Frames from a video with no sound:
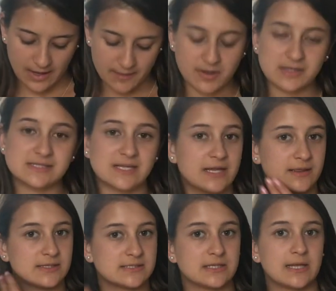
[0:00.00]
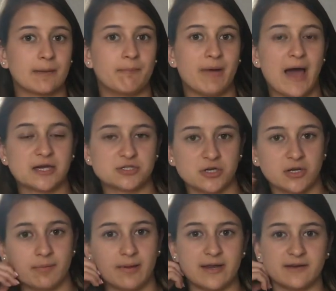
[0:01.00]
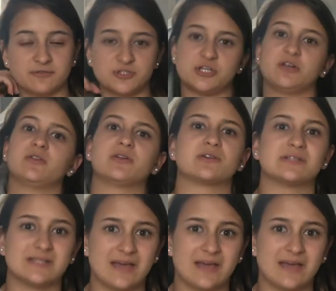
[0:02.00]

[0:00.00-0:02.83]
I'm not saying this to like bash on competitive cheerleaders.